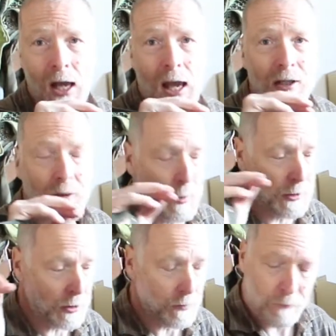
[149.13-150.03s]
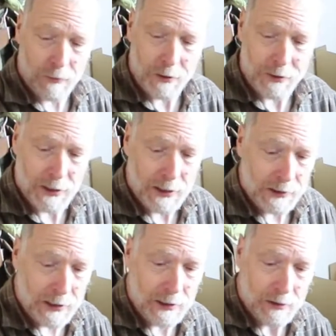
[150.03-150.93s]
expedition first
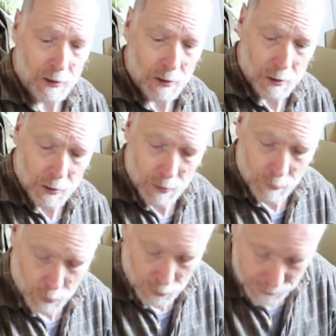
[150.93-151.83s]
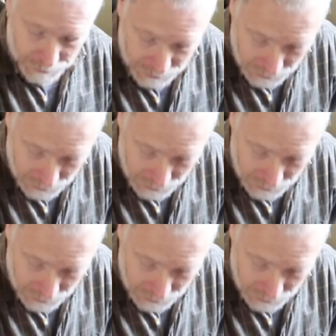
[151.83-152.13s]
aid kit but